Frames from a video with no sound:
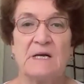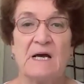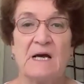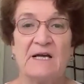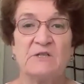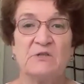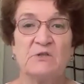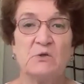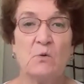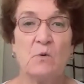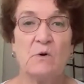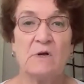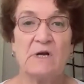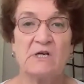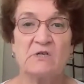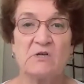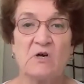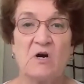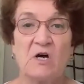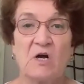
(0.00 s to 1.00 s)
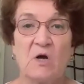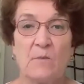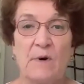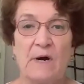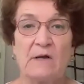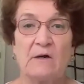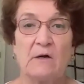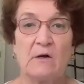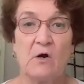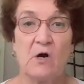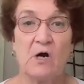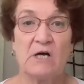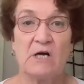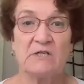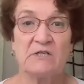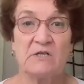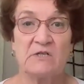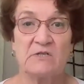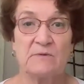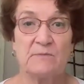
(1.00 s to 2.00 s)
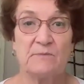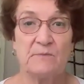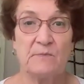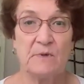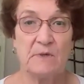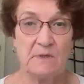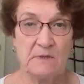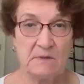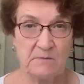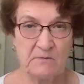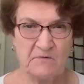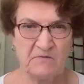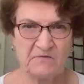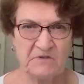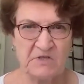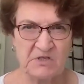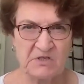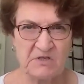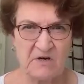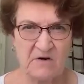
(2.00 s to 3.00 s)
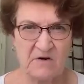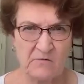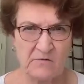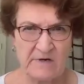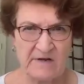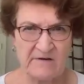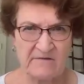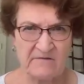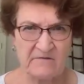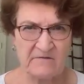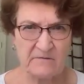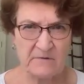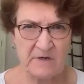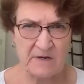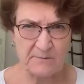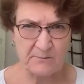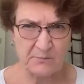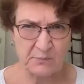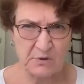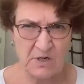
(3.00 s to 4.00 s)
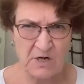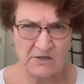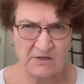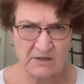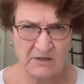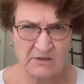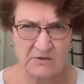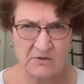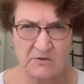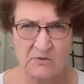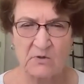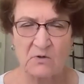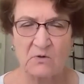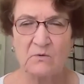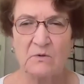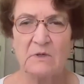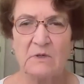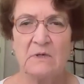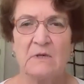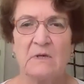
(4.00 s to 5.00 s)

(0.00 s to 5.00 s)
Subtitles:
I do want to talk about our autism discovery and product, though.